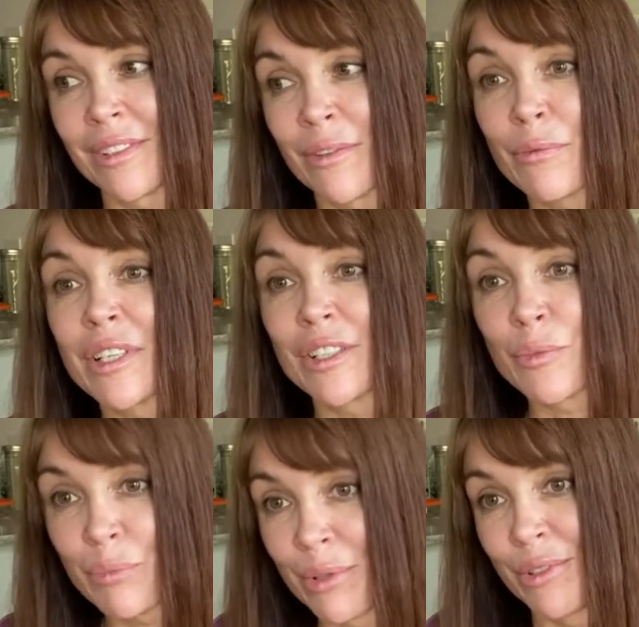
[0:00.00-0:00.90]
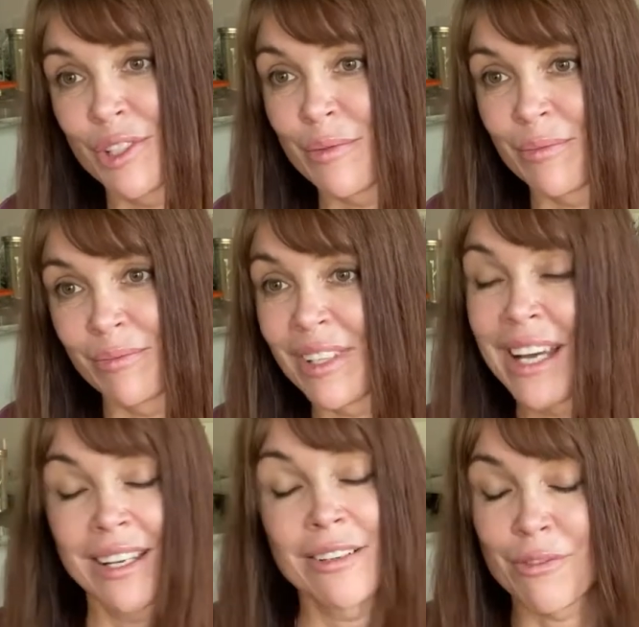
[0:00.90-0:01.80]
the word push.
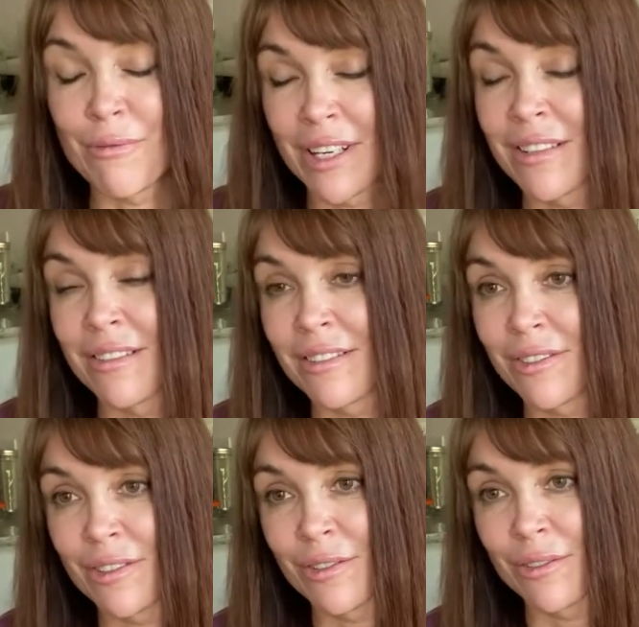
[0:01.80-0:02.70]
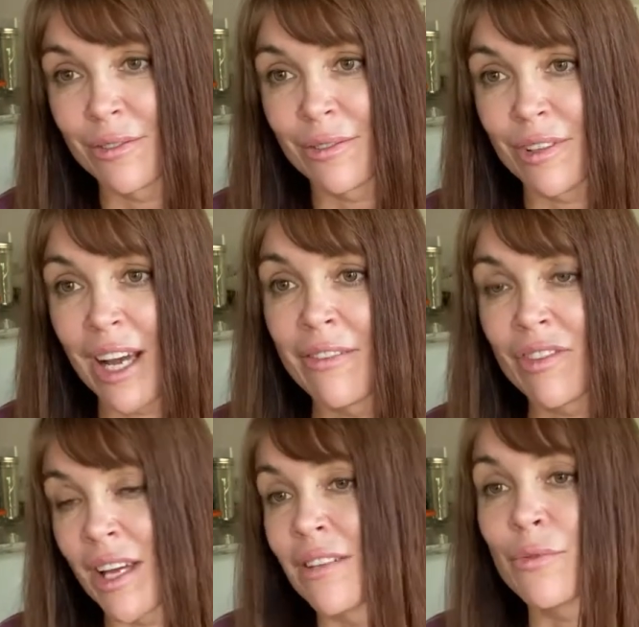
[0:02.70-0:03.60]
I don't want to
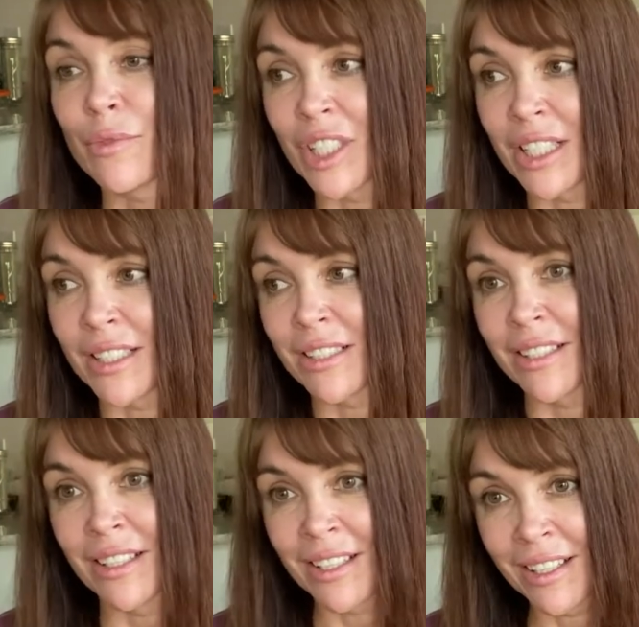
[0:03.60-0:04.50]
have that word